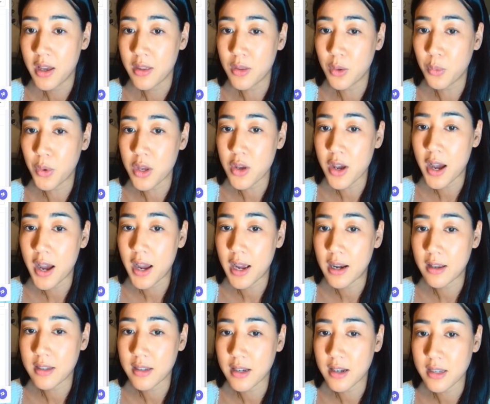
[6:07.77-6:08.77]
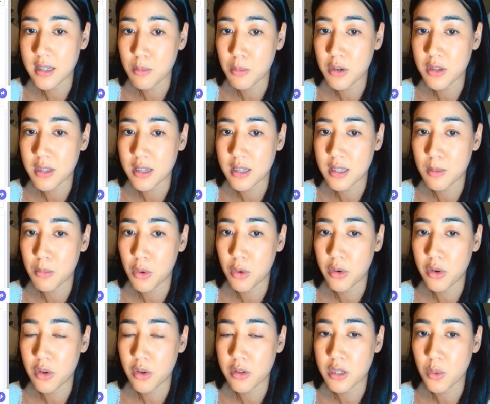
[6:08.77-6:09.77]
The way you highlight customer
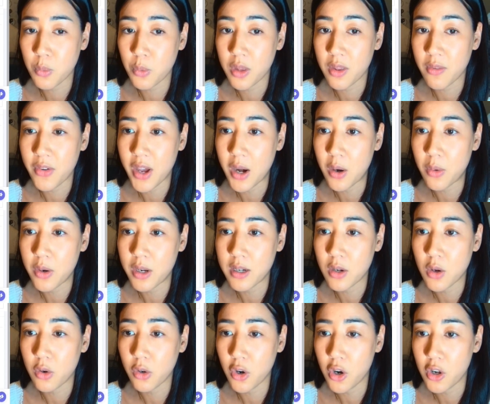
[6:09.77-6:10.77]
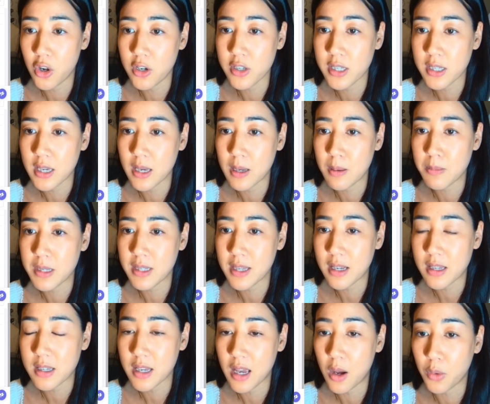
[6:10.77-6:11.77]
testimonials with varied color schemes
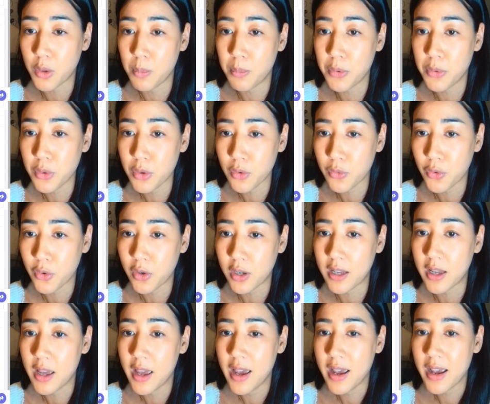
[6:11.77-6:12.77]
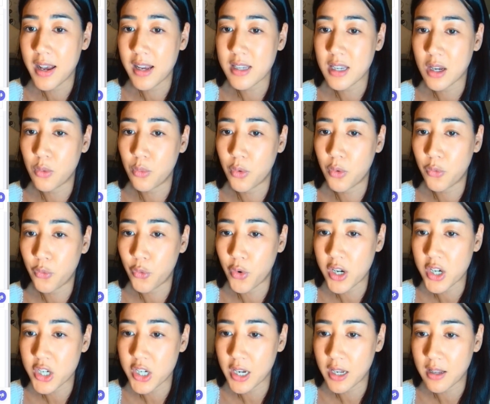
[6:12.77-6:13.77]
stands out beautifully. It's a
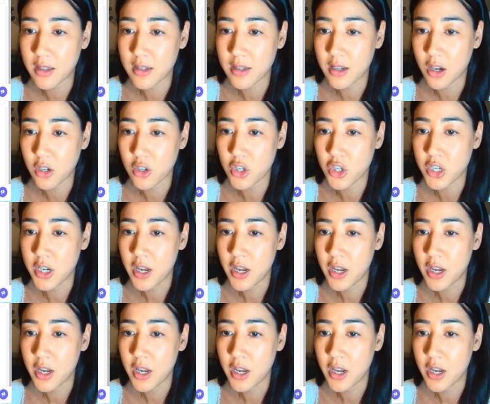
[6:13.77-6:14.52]
refreshing touch.